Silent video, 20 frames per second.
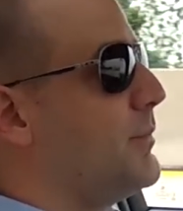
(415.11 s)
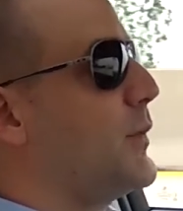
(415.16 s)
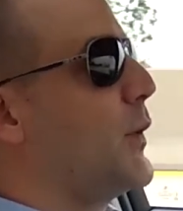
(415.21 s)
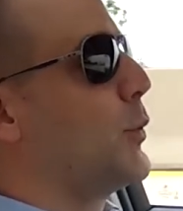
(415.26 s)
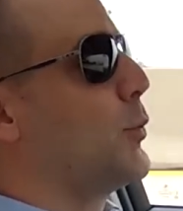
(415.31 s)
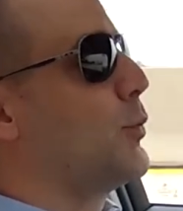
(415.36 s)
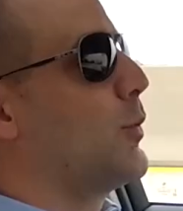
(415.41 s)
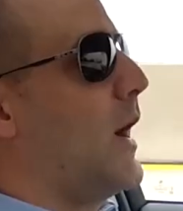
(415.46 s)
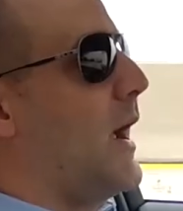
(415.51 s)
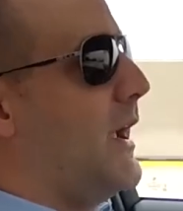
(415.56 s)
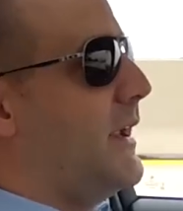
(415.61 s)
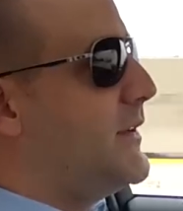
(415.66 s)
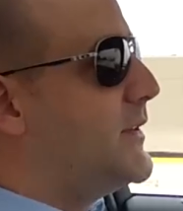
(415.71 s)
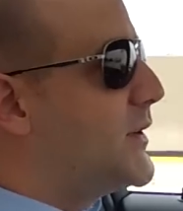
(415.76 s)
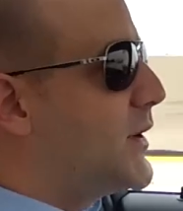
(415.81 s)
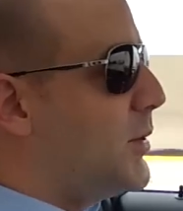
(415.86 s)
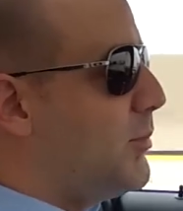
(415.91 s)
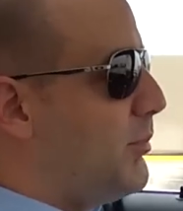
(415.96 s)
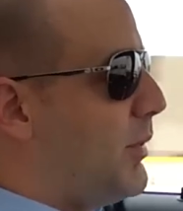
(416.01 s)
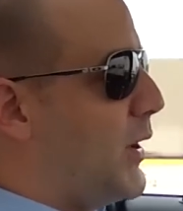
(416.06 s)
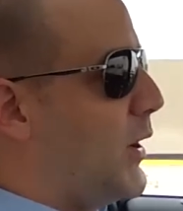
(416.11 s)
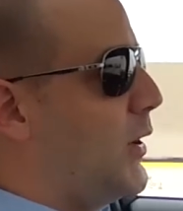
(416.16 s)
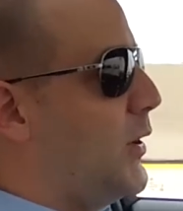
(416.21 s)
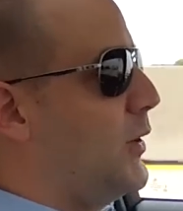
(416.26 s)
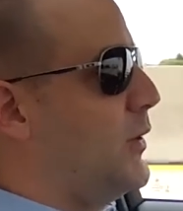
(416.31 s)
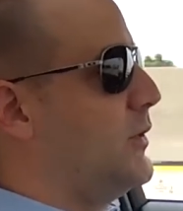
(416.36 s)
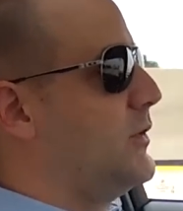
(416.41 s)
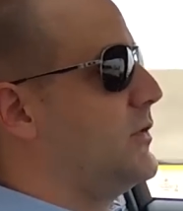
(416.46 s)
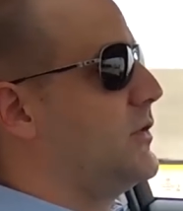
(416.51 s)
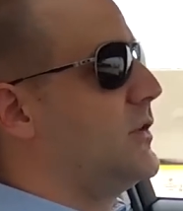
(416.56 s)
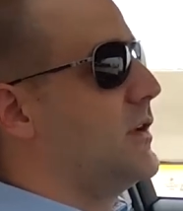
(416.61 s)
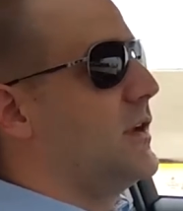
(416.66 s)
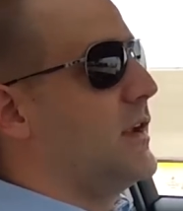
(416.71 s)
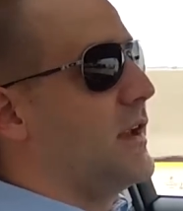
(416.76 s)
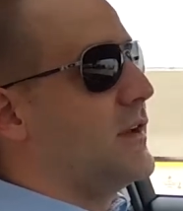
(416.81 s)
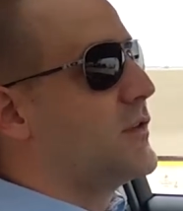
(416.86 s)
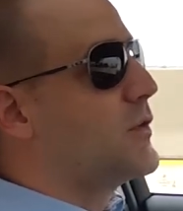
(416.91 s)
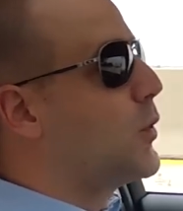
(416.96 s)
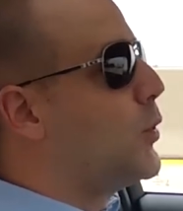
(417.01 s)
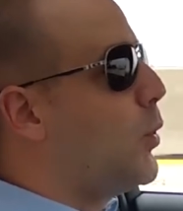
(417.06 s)
the ride's composed,
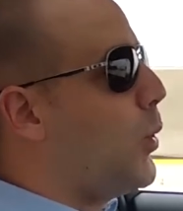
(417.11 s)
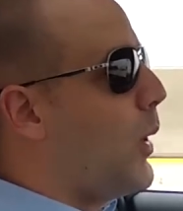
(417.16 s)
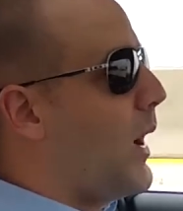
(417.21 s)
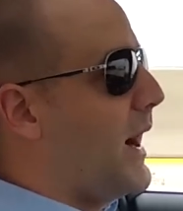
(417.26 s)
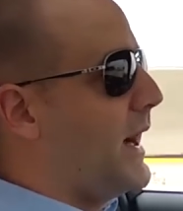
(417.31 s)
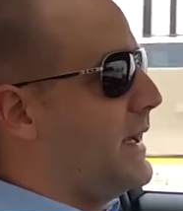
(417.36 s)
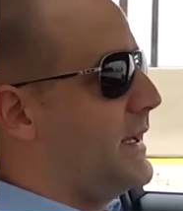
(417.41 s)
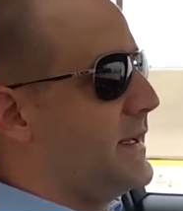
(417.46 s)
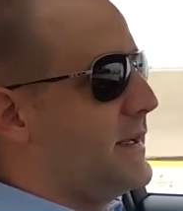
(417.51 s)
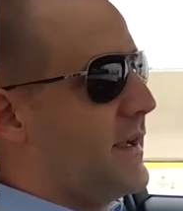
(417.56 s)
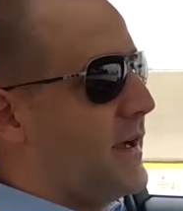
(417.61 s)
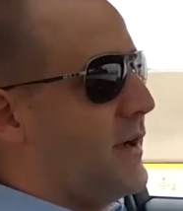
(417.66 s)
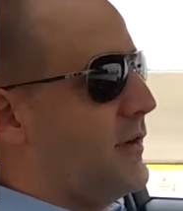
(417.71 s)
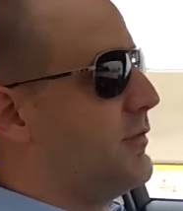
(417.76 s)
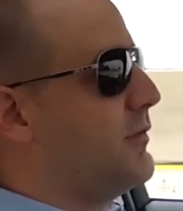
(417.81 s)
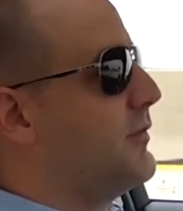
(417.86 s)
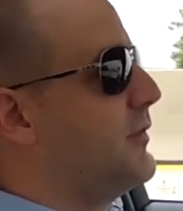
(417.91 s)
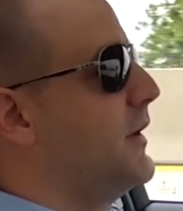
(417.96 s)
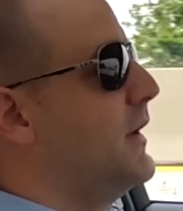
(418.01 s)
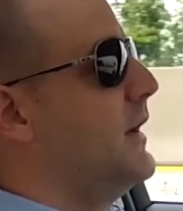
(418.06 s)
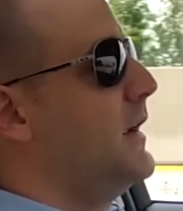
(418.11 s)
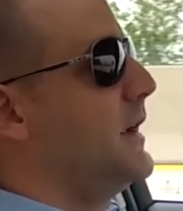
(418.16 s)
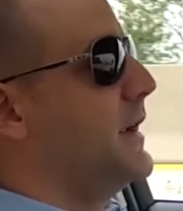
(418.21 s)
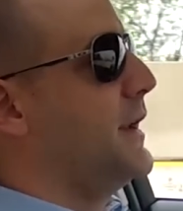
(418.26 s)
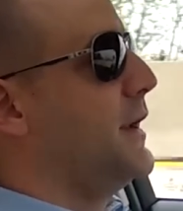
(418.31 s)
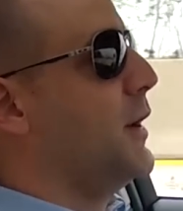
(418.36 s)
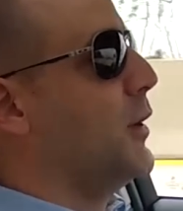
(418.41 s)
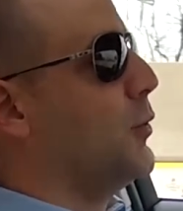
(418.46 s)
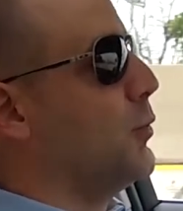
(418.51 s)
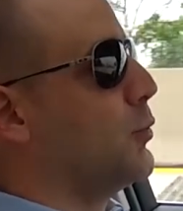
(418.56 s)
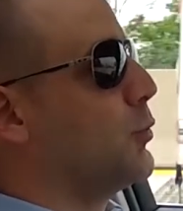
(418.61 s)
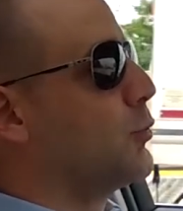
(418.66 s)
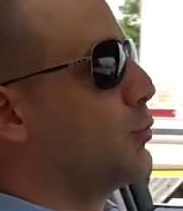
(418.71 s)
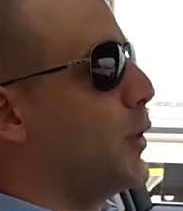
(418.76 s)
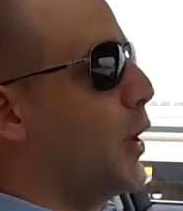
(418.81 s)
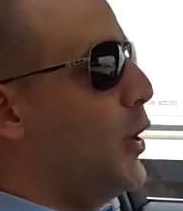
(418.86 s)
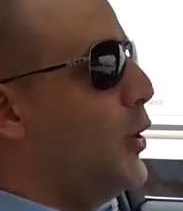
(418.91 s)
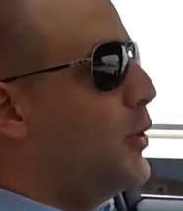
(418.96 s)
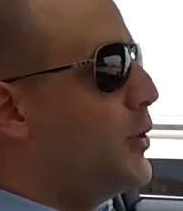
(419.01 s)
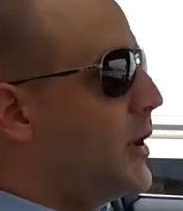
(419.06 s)
it's quiet enough,
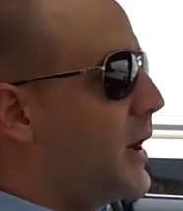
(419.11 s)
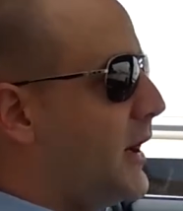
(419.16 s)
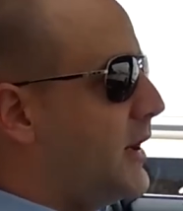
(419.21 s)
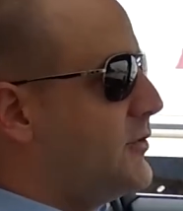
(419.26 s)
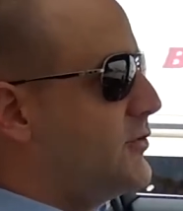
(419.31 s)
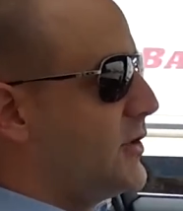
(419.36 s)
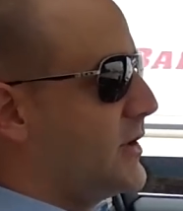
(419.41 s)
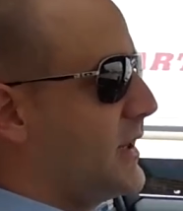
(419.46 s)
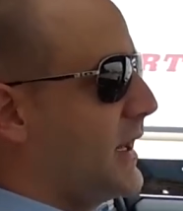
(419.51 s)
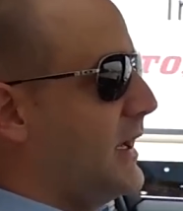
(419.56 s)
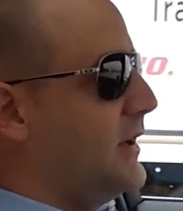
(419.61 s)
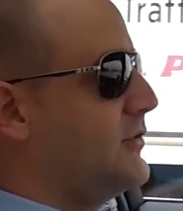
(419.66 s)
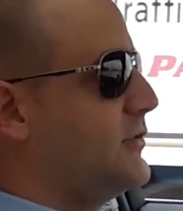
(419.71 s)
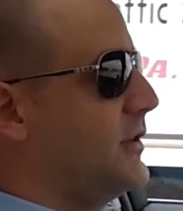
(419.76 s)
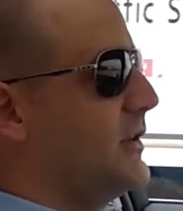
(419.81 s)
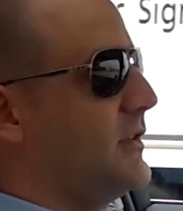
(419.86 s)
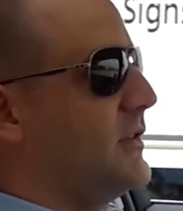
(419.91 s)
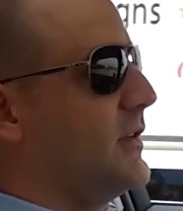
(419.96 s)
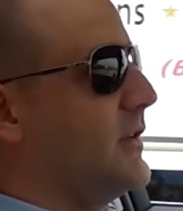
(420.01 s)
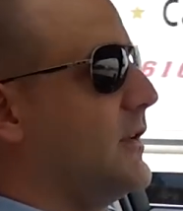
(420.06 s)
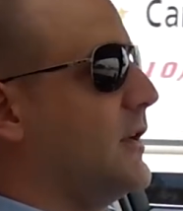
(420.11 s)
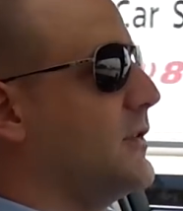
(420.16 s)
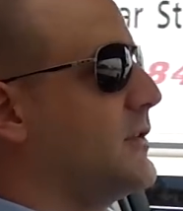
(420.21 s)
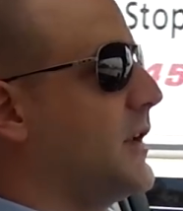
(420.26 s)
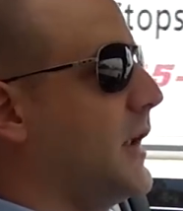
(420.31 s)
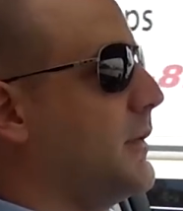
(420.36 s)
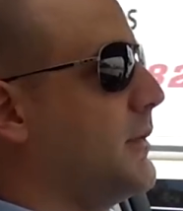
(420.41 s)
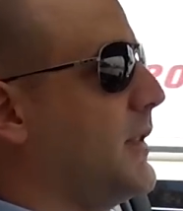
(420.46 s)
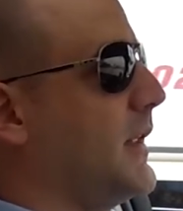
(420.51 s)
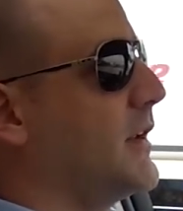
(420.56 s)
road undulations and those type of